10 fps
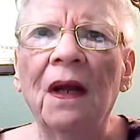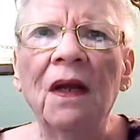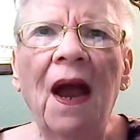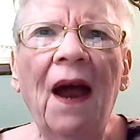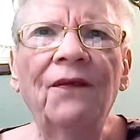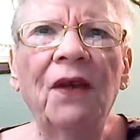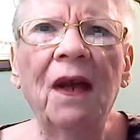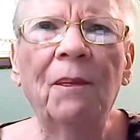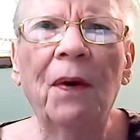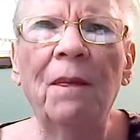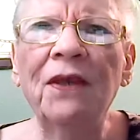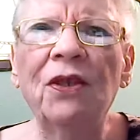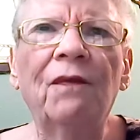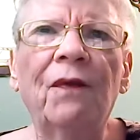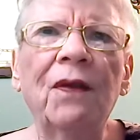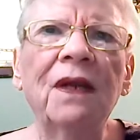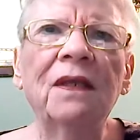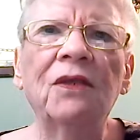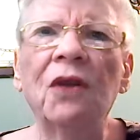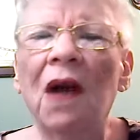you have to get permission for
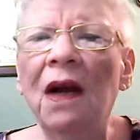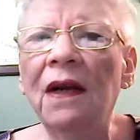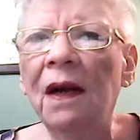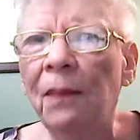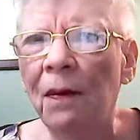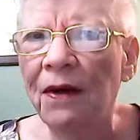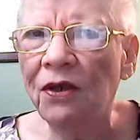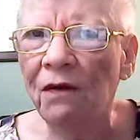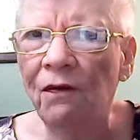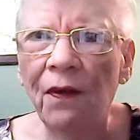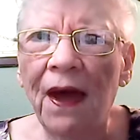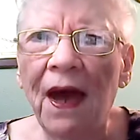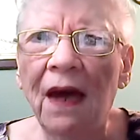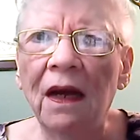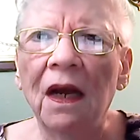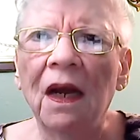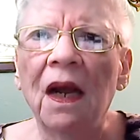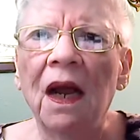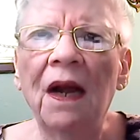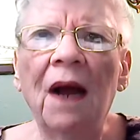this and you got to get permission for that.
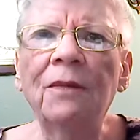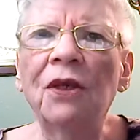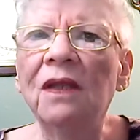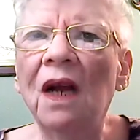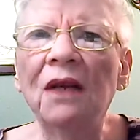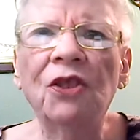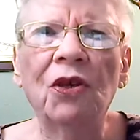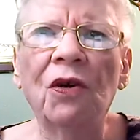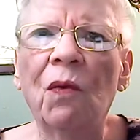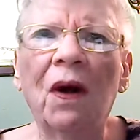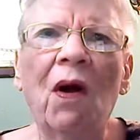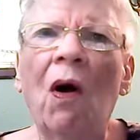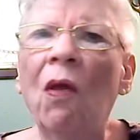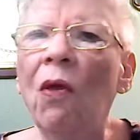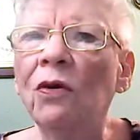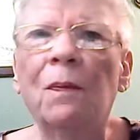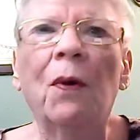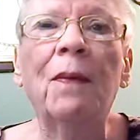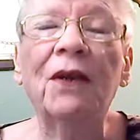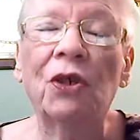And I'm just not sure what all those
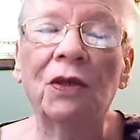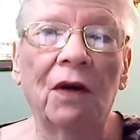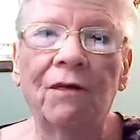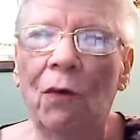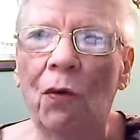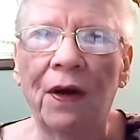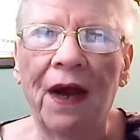permissions are for